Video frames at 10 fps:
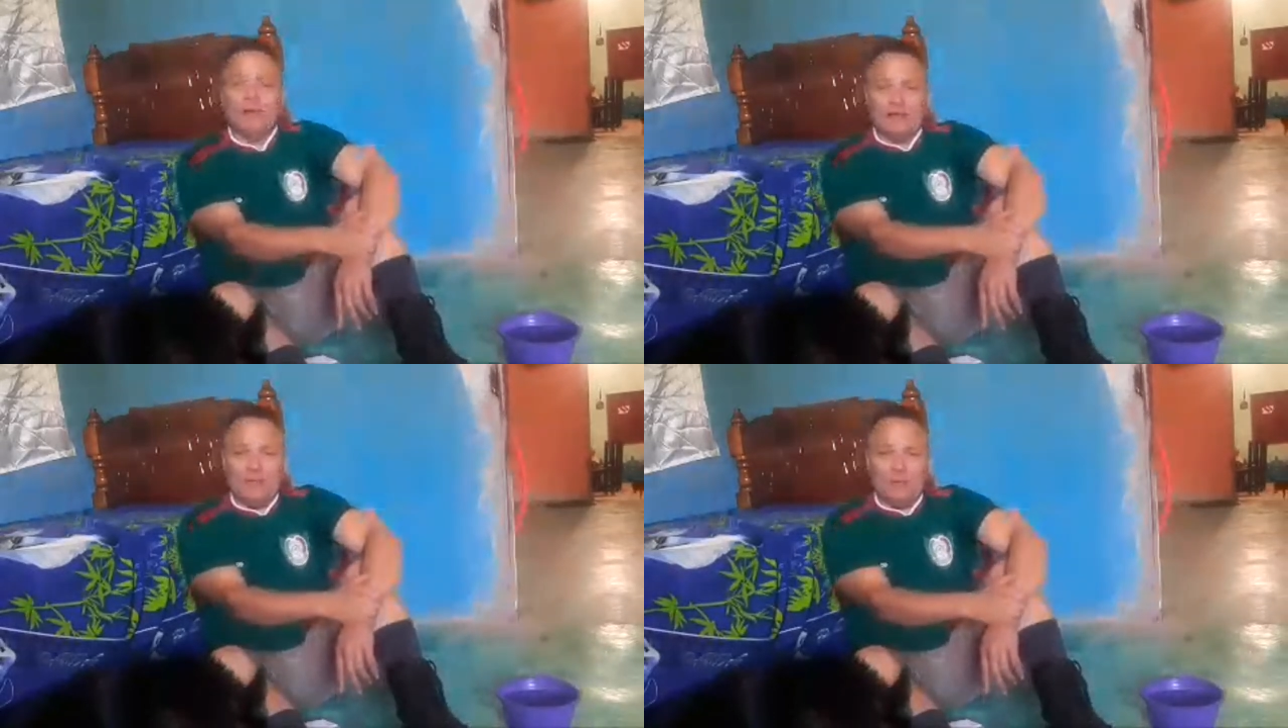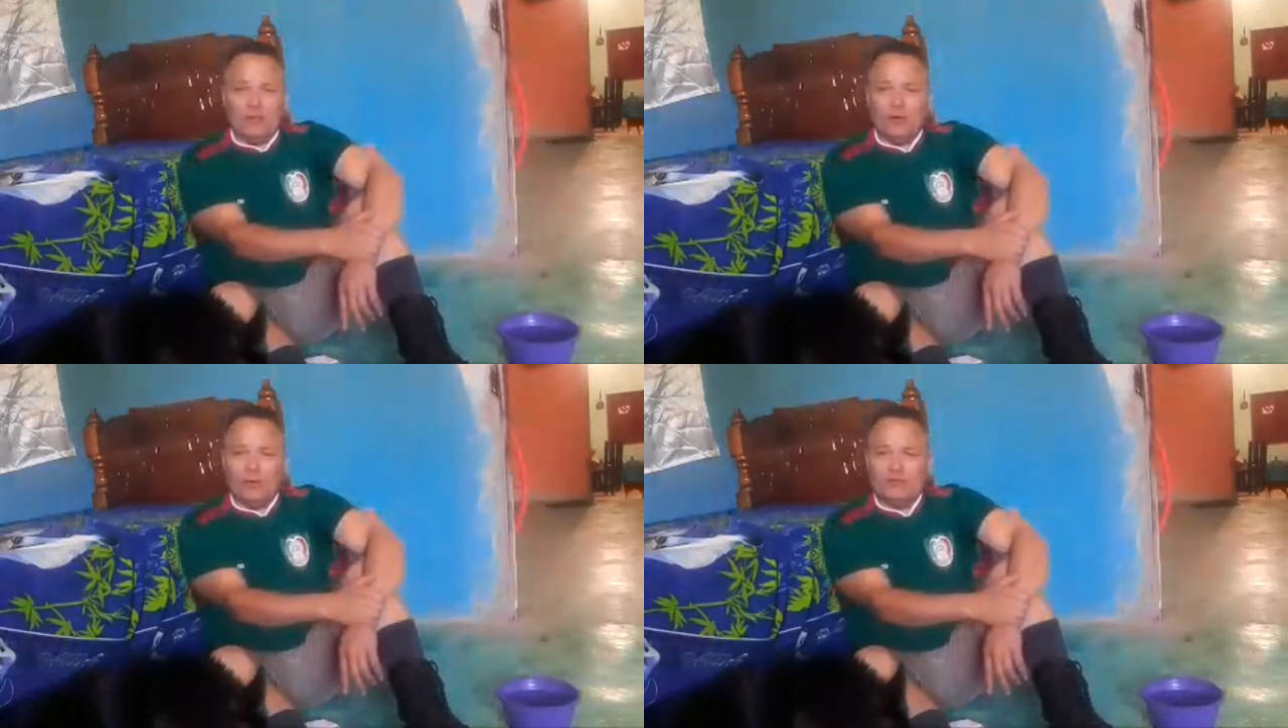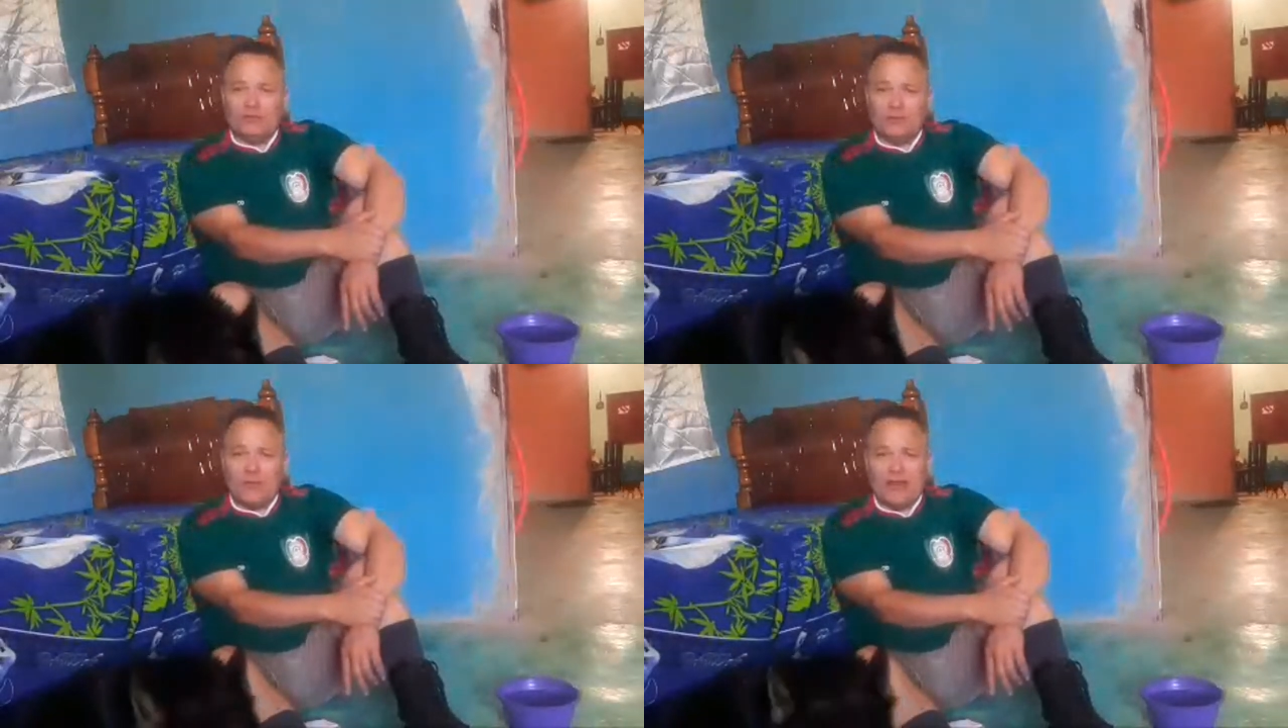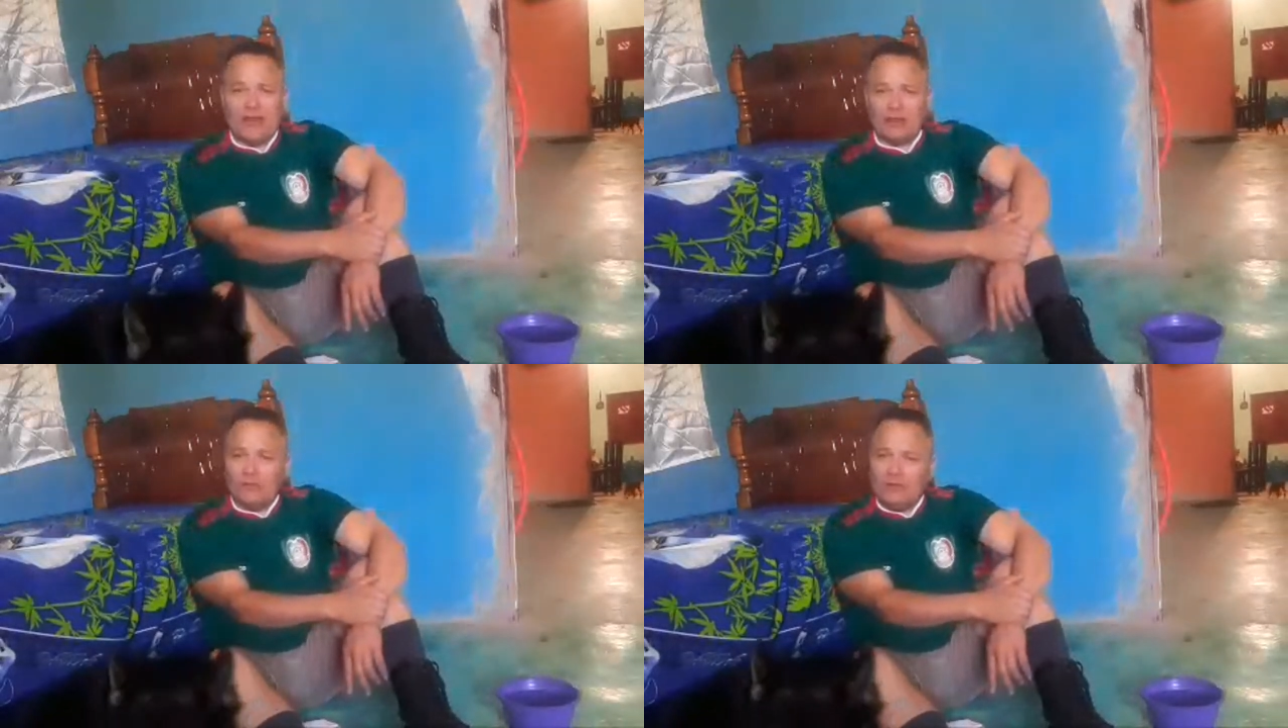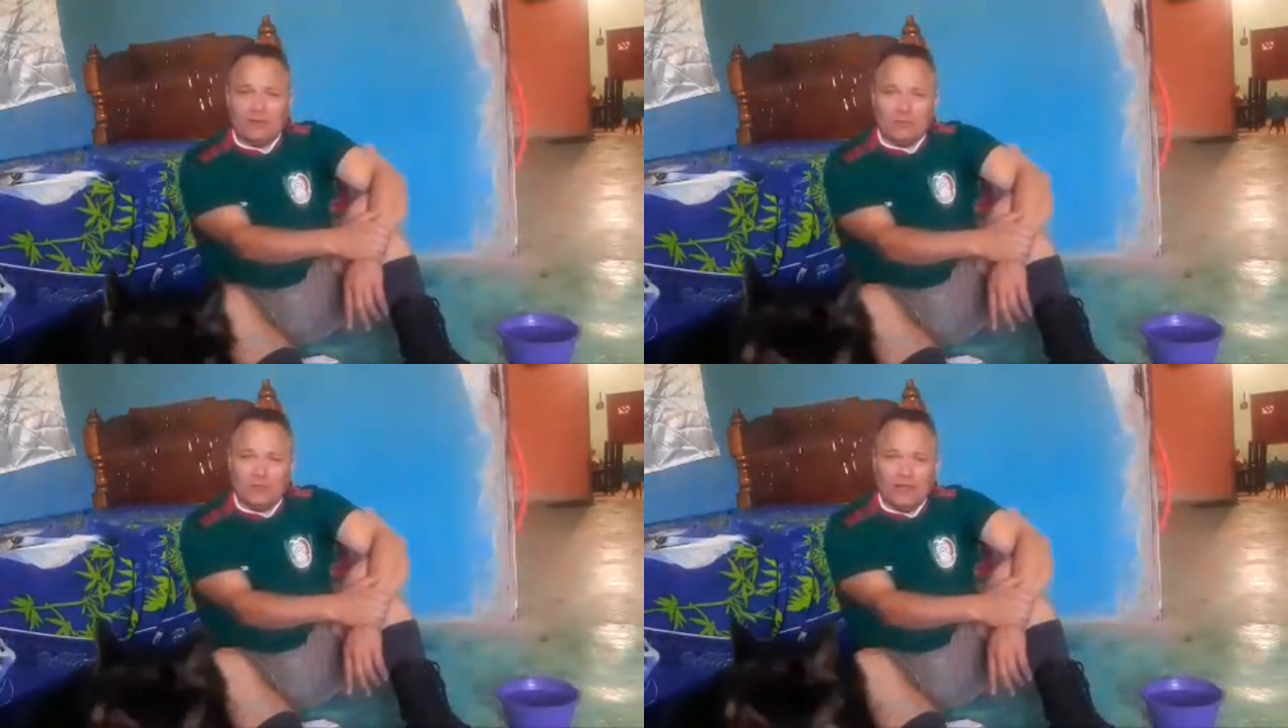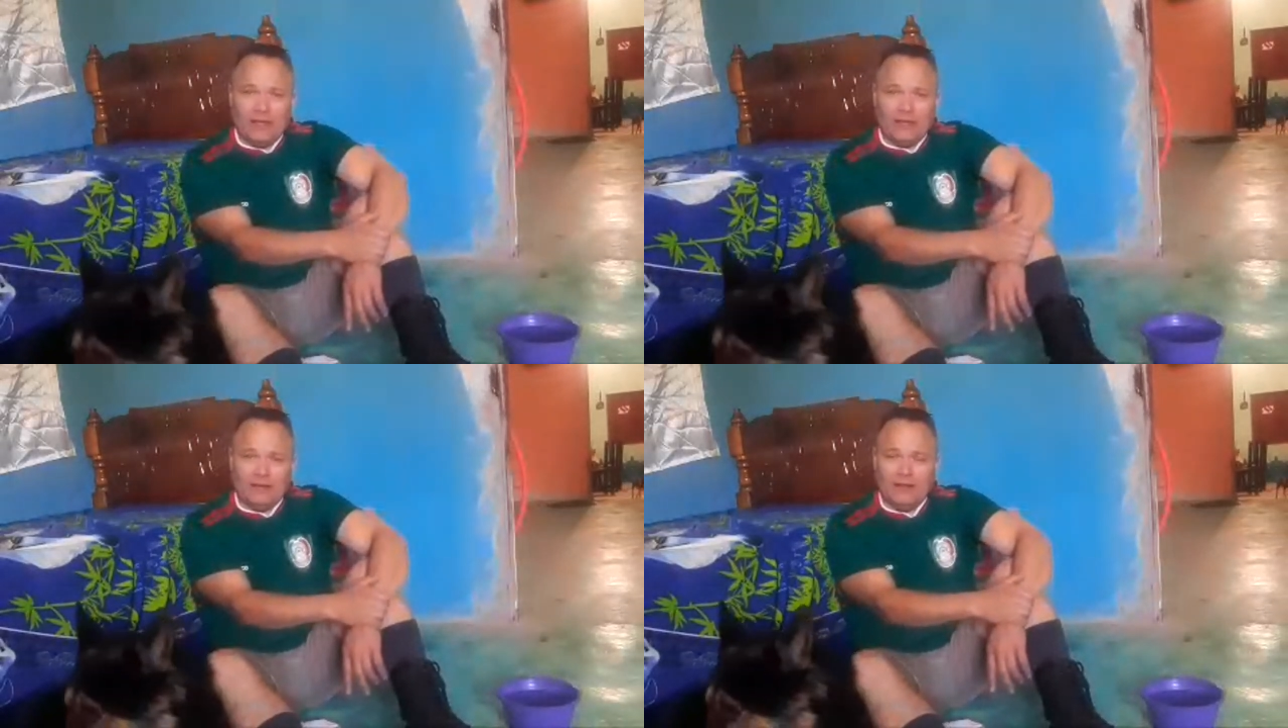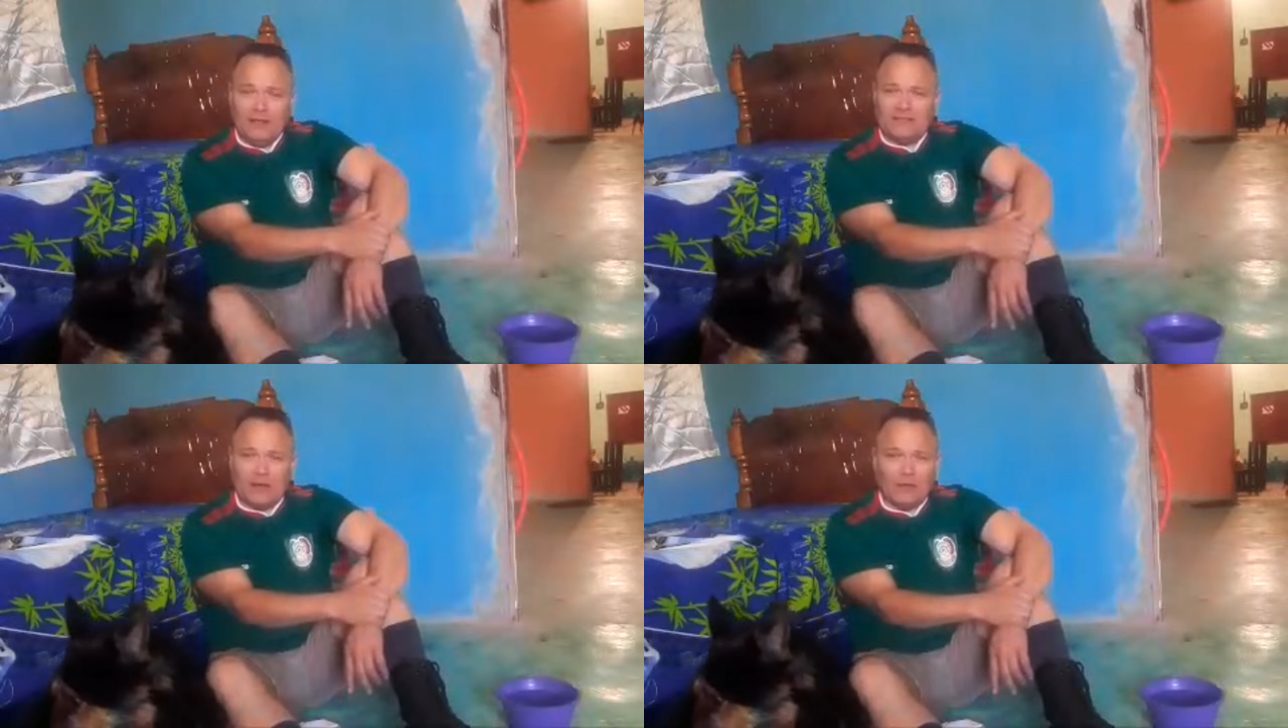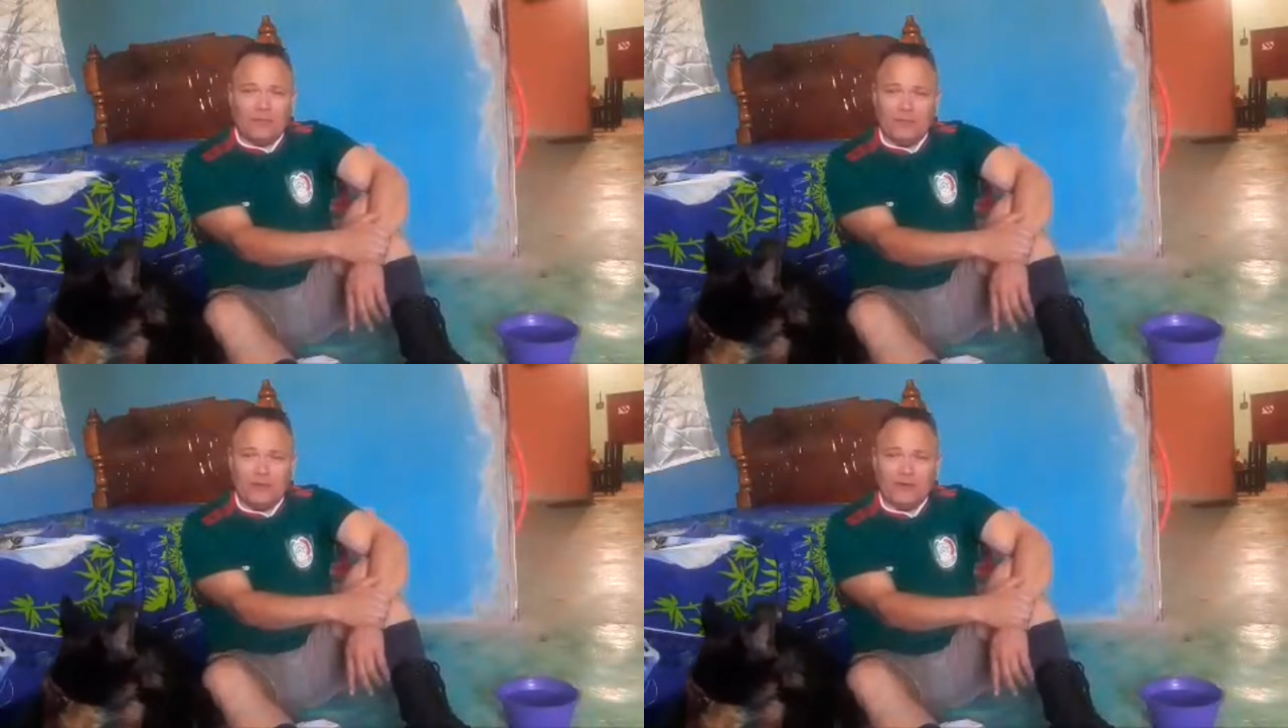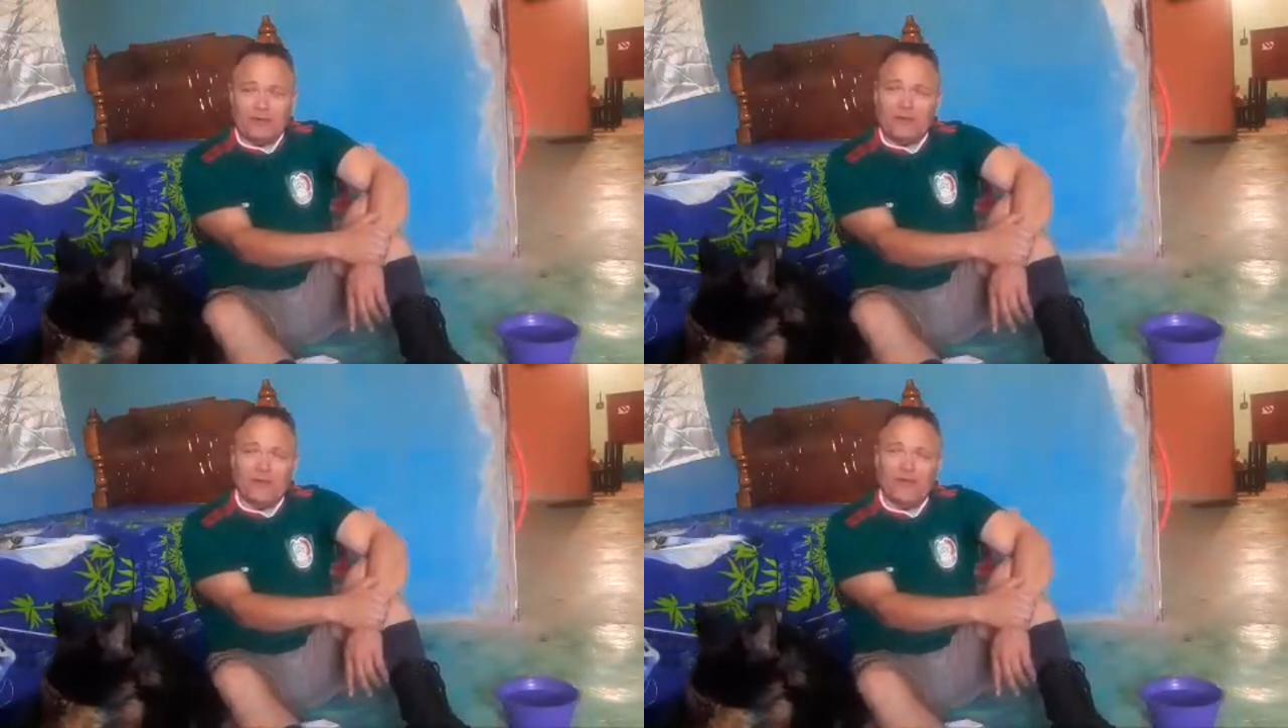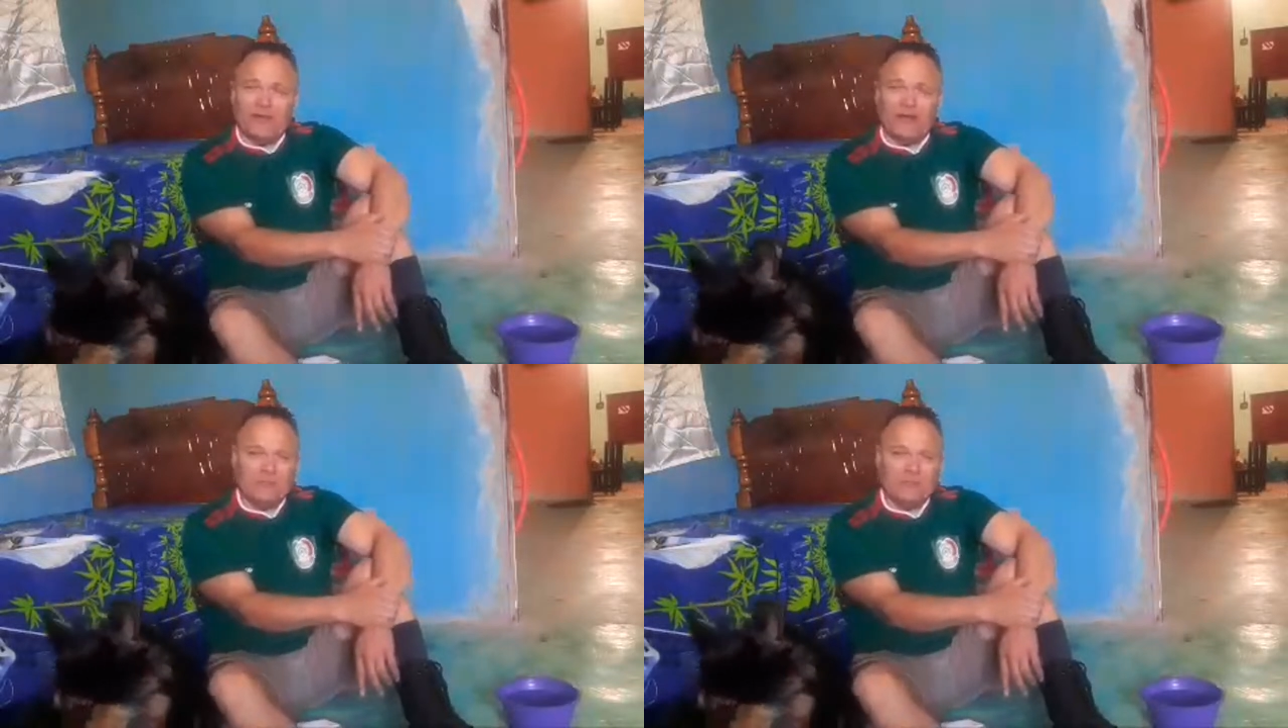keeping goats on the Patagonian plain in South America and all of that.